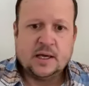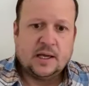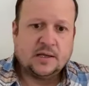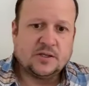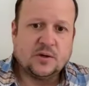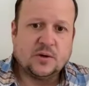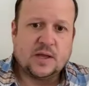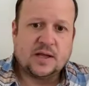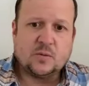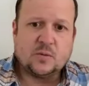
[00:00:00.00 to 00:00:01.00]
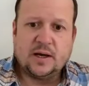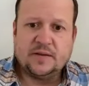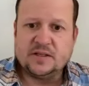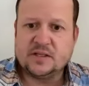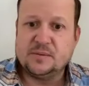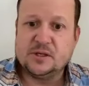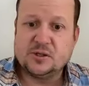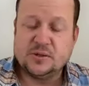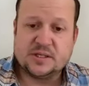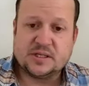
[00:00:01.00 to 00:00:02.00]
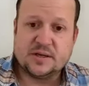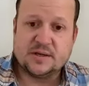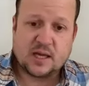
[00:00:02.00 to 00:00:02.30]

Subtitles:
And so that's why these commission-only sales